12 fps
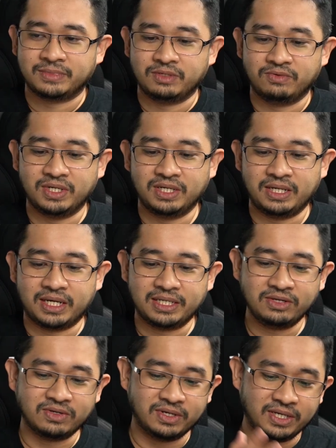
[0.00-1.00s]
Well, I
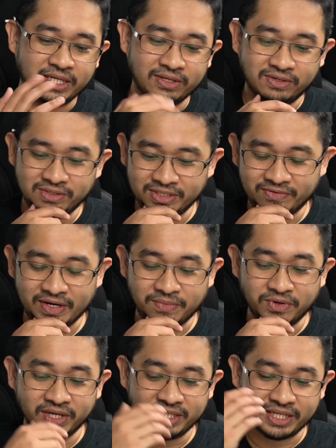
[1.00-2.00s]
think you hit all the right
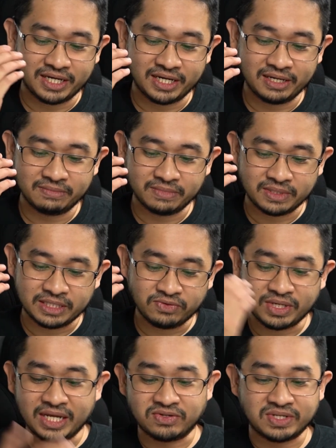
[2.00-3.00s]
points. Just
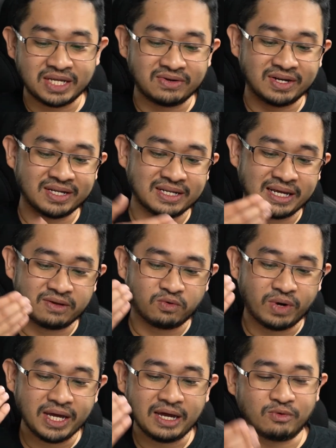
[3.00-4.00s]
want to add to that, right?
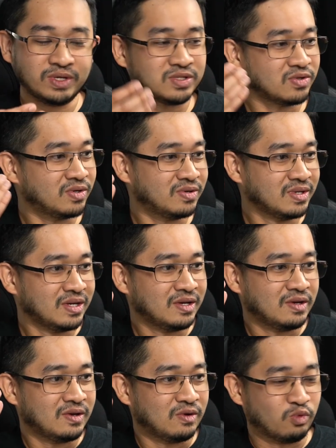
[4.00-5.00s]
Why are we so
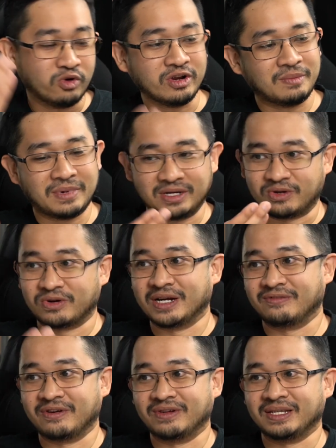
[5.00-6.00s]
worried about the
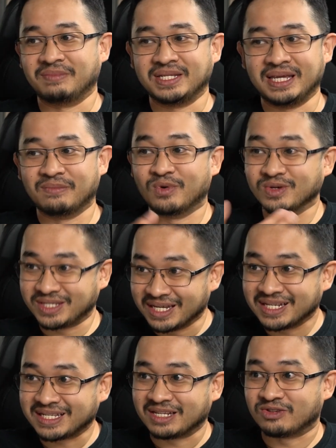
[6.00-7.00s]
coronavirus? I mean, there are more
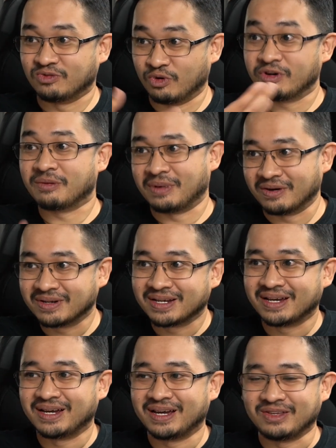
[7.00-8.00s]
things to worry about.
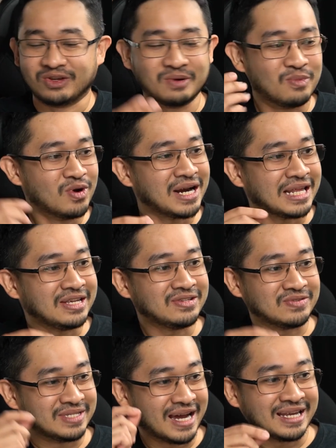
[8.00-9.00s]
You're more likely
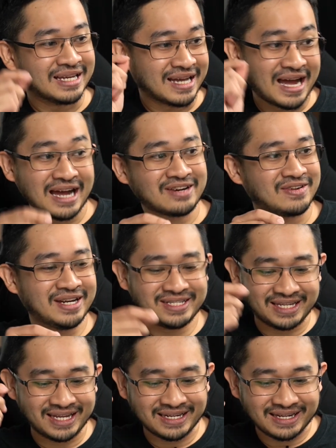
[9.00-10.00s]
to die in a car crash
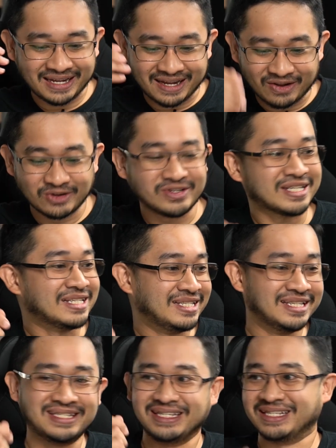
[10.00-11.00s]
than contracting
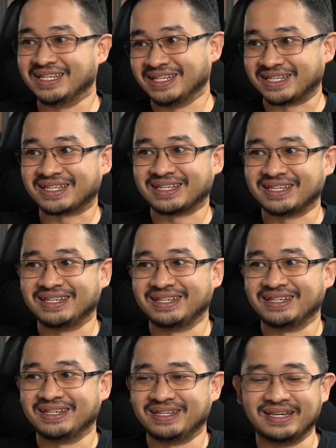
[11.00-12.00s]
this disease.
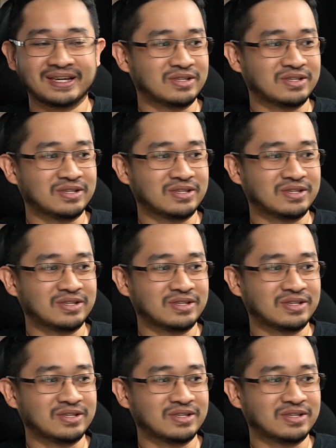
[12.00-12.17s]
Yeah.